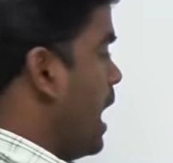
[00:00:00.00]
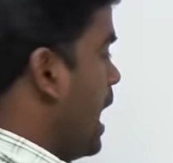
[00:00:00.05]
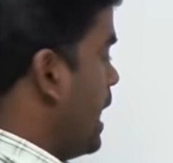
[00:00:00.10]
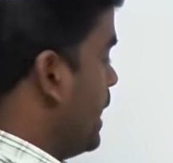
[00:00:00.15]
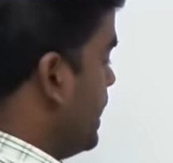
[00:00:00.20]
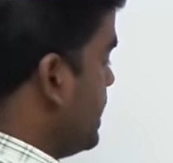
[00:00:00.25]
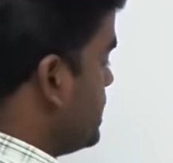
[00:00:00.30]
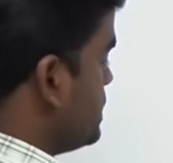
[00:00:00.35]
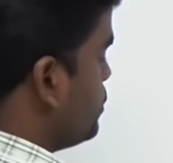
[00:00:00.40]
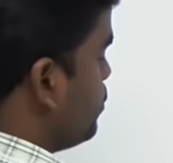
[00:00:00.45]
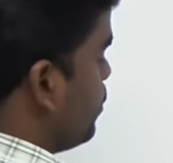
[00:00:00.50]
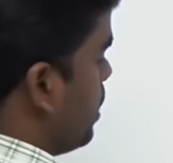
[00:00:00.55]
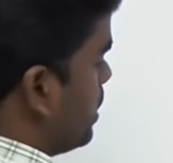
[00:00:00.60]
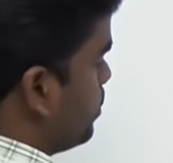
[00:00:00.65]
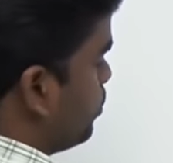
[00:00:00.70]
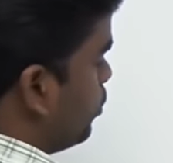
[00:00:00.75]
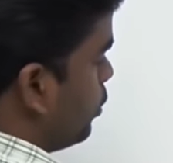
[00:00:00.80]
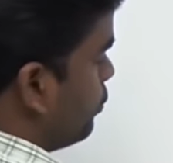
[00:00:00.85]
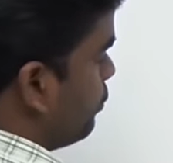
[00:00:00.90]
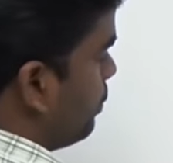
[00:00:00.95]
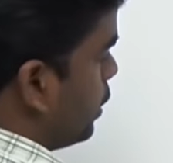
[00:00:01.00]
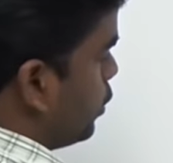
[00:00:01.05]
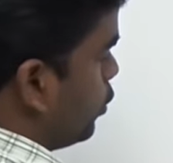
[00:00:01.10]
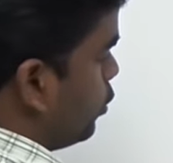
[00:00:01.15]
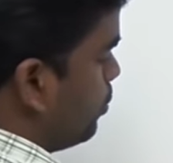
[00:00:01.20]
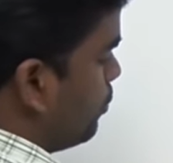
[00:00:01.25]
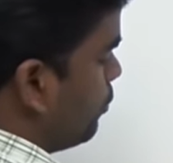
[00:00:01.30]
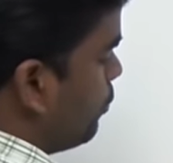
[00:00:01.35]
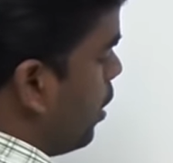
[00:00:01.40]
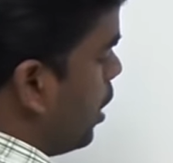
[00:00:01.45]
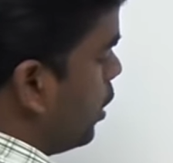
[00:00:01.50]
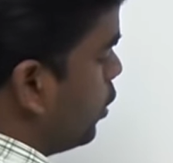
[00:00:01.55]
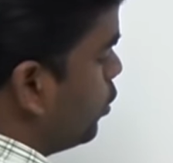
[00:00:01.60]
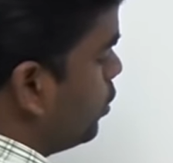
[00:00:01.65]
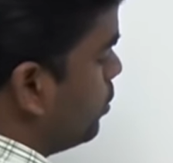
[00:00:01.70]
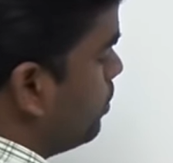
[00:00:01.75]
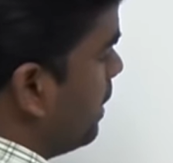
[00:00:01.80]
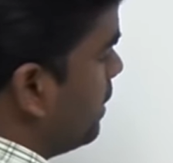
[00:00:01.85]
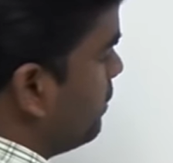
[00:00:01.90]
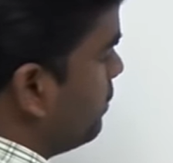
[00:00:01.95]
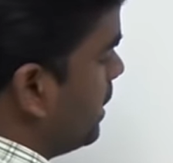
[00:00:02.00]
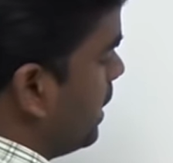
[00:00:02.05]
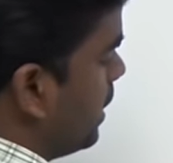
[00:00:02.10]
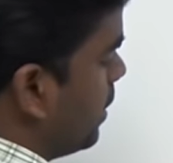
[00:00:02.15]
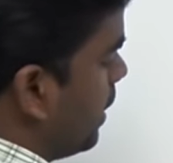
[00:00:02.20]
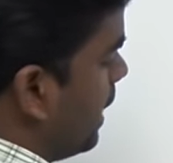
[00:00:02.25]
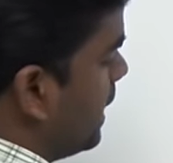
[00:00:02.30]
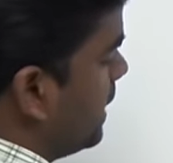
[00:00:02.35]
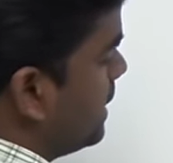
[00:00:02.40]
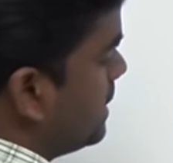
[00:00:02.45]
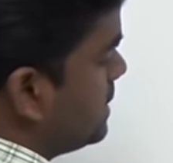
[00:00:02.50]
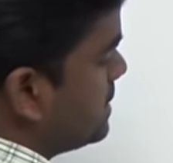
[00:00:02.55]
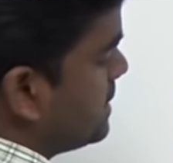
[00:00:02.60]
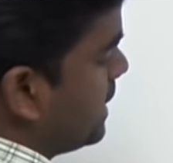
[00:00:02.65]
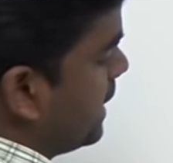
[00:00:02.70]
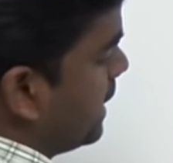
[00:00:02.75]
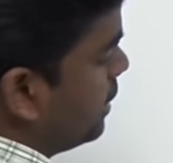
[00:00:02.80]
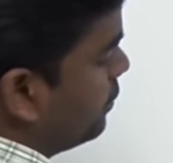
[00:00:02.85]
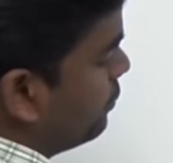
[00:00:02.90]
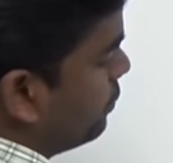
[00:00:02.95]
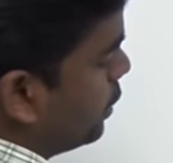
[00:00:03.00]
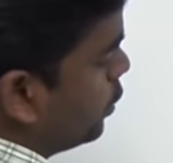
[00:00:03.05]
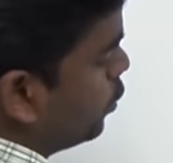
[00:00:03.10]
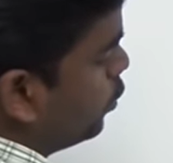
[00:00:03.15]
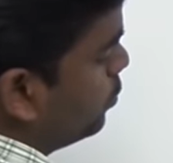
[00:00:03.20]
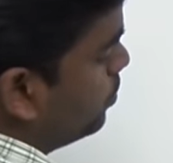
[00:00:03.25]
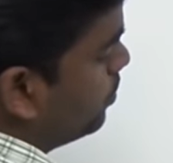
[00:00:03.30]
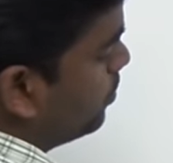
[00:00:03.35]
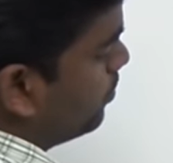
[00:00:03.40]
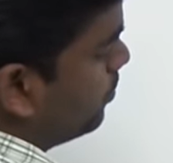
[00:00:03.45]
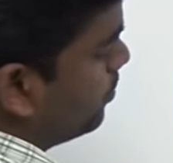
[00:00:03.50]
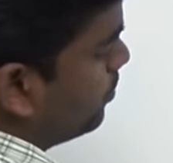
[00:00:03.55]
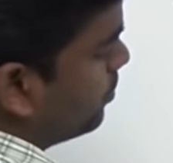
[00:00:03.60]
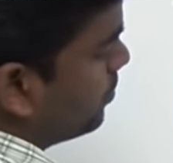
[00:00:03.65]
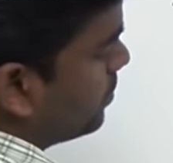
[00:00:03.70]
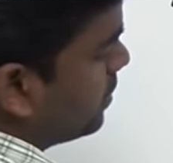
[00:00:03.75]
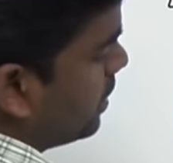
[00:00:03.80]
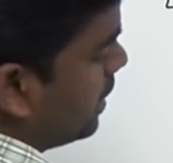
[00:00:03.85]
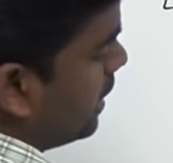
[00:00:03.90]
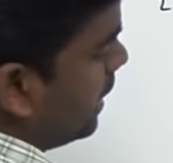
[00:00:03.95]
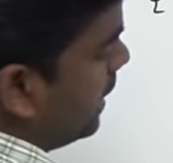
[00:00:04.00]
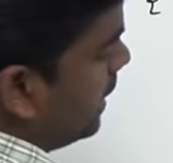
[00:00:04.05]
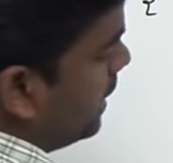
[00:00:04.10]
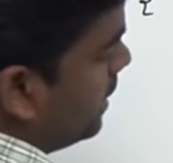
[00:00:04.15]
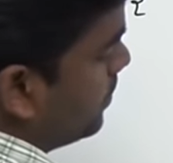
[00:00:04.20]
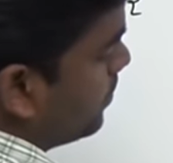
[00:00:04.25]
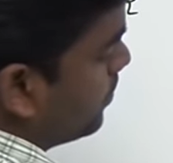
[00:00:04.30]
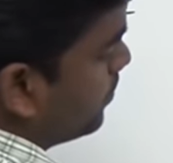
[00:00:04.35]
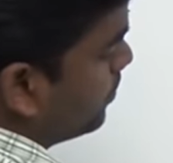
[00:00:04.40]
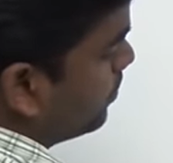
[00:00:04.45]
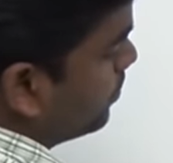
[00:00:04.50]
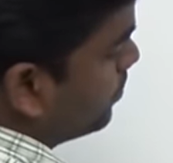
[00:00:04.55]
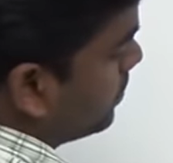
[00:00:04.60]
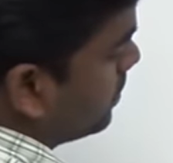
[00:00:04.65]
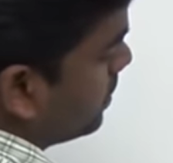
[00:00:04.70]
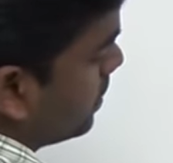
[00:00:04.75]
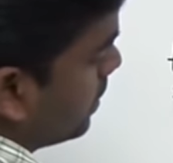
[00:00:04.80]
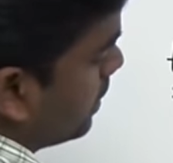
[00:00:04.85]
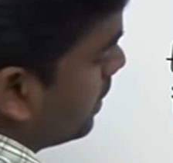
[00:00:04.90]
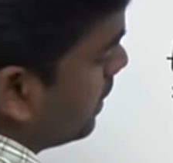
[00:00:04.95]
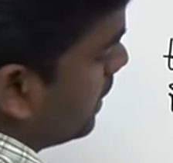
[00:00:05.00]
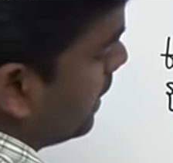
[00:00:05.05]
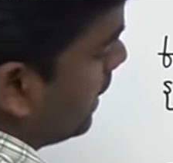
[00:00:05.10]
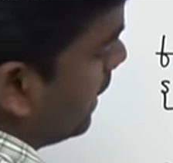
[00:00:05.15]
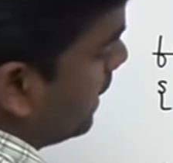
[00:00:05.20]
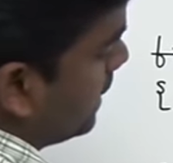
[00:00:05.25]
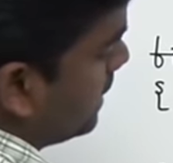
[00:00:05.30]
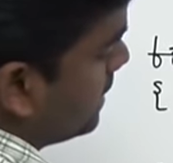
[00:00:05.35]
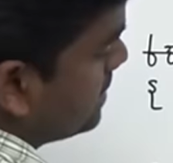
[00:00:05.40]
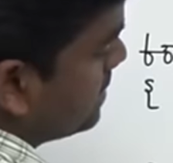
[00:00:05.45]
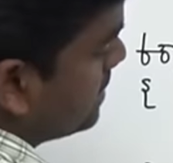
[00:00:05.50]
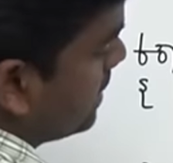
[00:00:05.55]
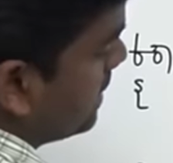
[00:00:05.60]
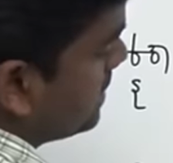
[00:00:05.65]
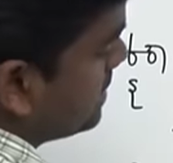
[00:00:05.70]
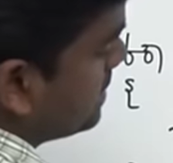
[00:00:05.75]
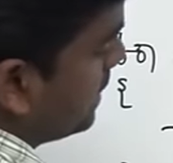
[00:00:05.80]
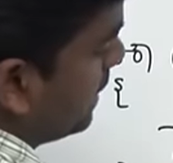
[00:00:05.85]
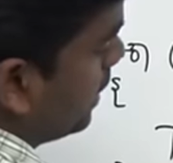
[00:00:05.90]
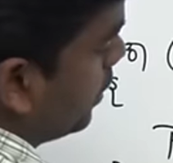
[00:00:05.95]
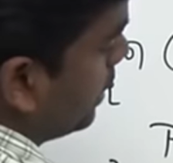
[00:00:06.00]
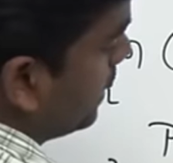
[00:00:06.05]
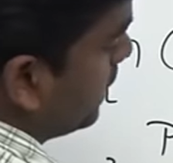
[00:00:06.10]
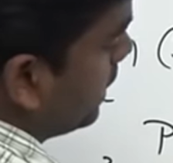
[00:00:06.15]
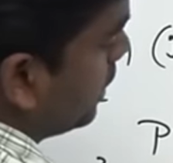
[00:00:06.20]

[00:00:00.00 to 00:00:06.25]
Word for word: and next one more for loop followed by we are writing second for loop k k is less than or